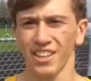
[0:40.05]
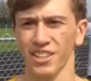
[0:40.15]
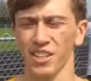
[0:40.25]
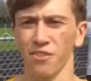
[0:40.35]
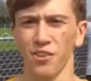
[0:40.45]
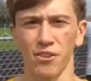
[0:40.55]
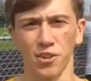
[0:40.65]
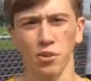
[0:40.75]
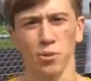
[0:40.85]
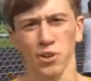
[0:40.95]
get to that
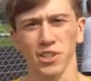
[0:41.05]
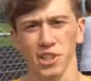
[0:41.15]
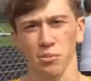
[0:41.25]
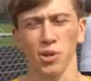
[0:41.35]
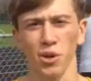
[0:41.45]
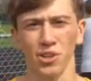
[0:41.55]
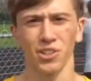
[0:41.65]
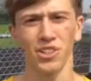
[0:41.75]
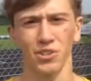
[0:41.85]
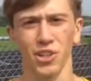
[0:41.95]
500 mark and keep going.